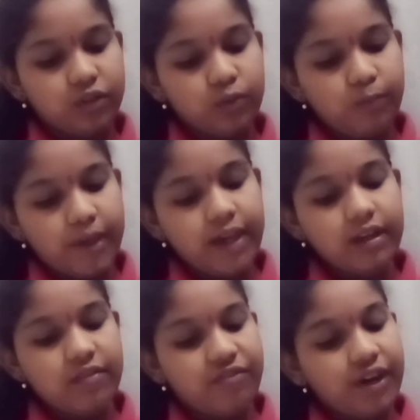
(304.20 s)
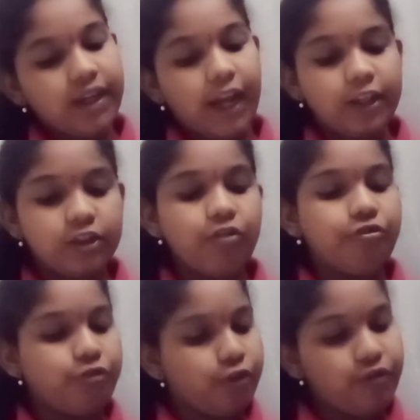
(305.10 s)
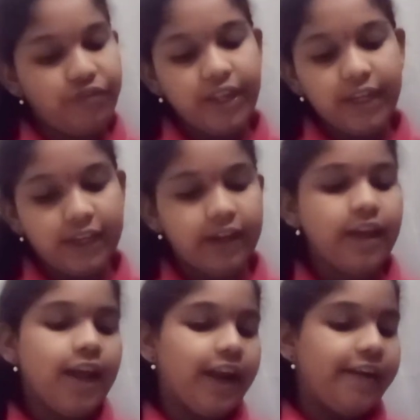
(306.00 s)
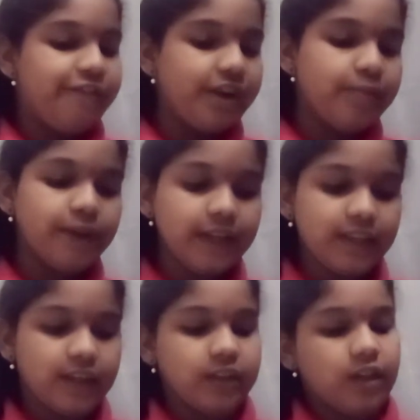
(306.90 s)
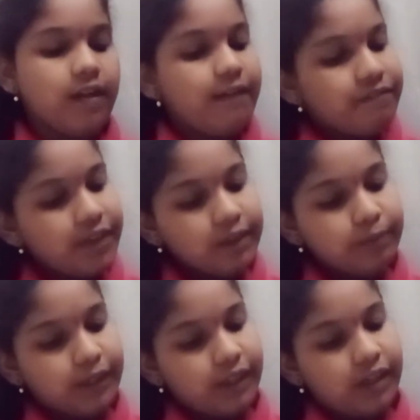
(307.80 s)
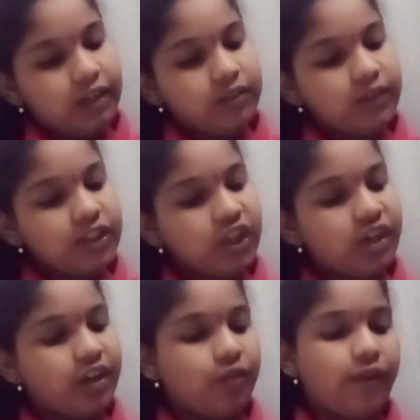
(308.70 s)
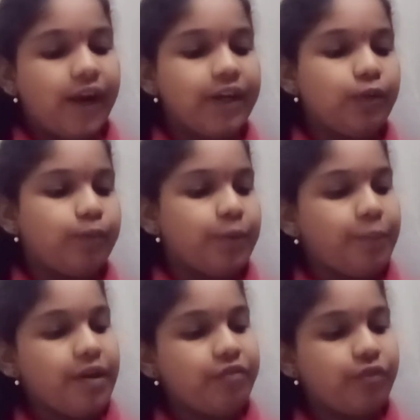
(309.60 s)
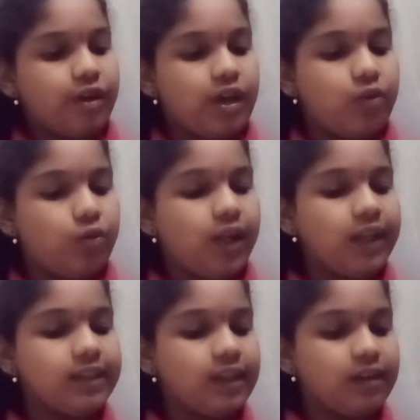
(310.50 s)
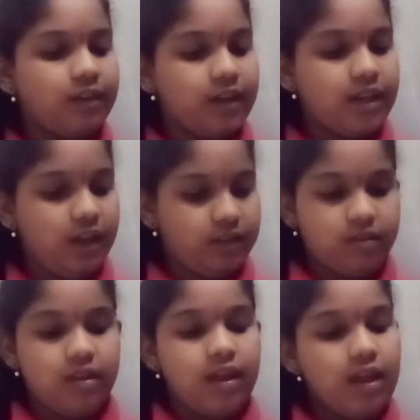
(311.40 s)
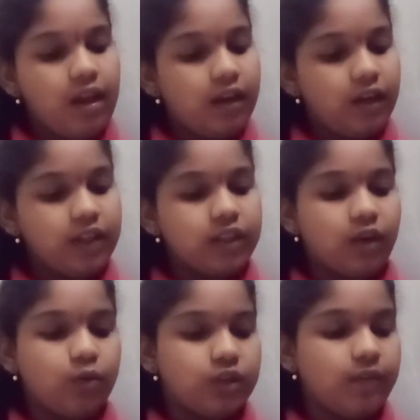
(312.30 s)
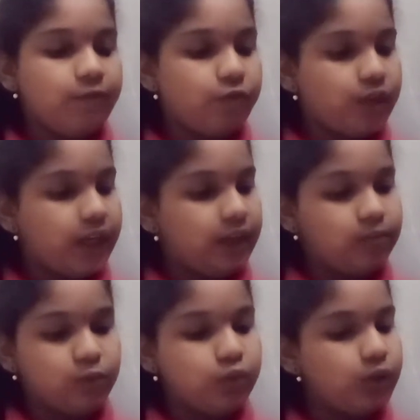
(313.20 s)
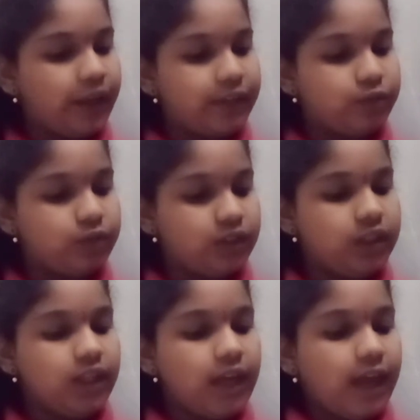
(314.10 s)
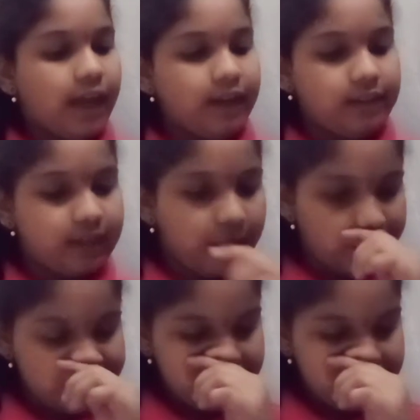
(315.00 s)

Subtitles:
to make different kinds of food, we need different materials. These materials which are required to prepare food are known as ingredients. List out some food items you like to eat and try